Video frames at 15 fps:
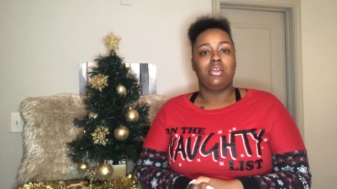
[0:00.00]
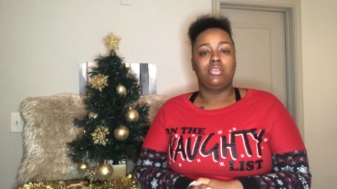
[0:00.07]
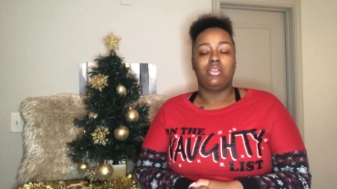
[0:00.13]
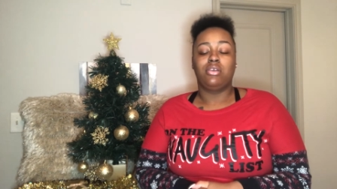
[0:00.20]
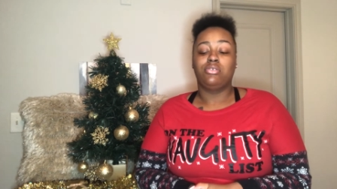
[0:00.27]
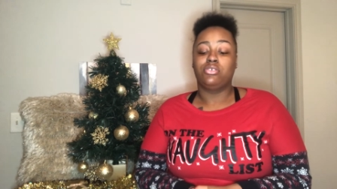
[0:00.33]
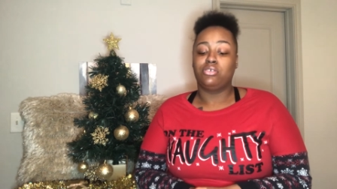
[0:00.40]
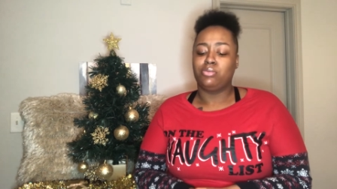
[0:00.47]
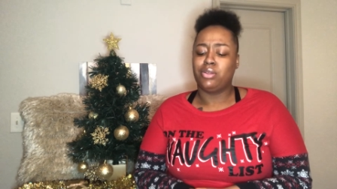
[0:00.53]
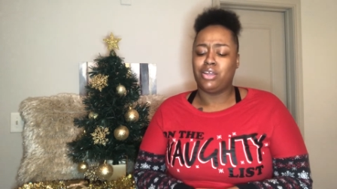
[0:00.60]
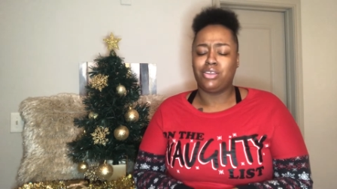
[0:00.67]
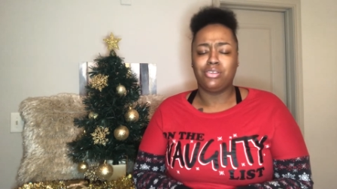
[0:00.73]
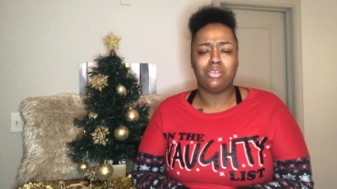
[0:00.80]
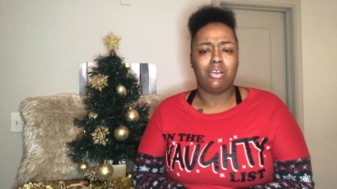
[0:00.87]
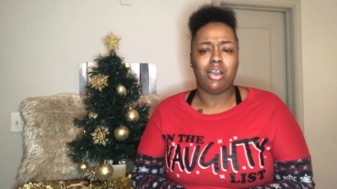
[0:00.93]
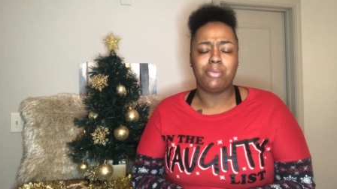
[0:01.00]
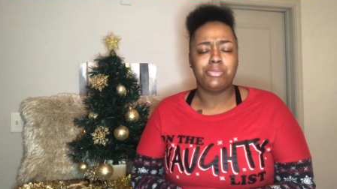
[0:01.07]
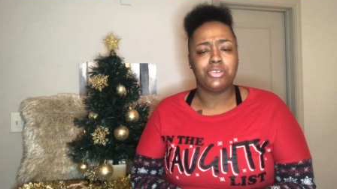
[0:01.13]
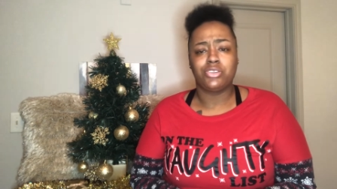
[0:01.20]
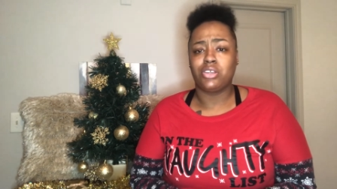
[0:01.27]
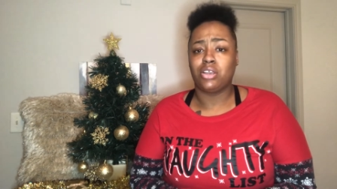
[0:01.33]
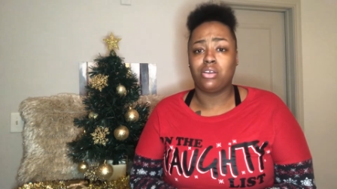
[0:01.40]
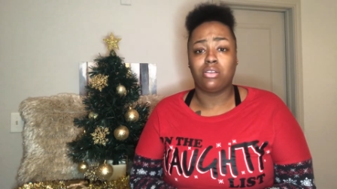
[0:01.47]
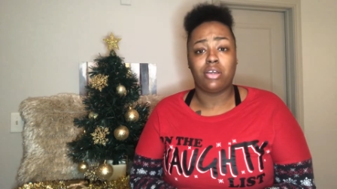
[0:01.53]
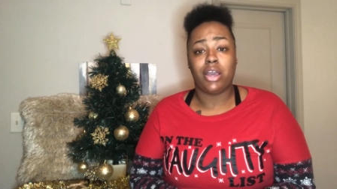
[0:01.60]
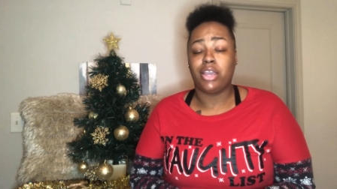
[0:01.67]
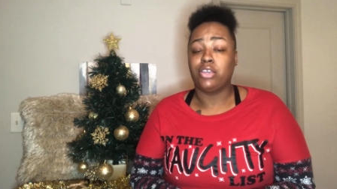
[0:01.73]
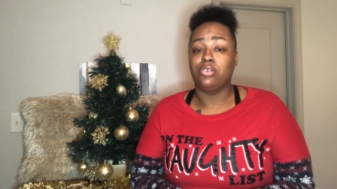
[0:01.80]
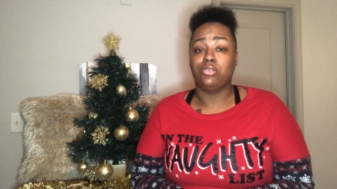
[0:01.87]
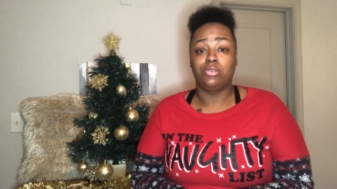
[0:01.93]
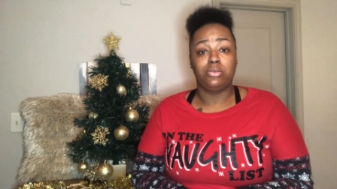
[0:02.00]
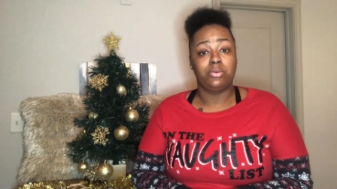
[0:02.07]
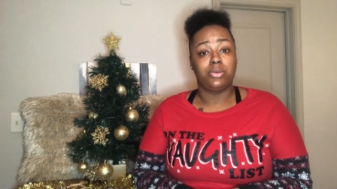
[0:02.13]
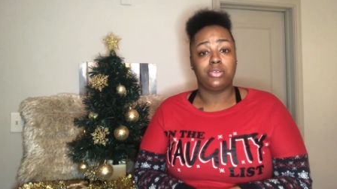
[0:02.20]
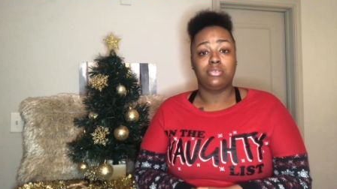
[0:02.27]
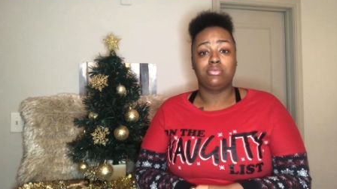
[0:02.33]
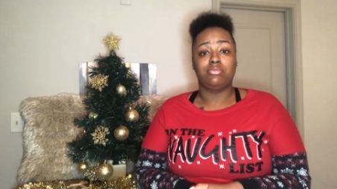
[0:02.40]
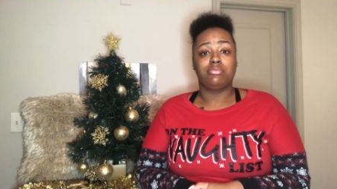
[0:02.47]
no just be like you know i'm just checking on how you doing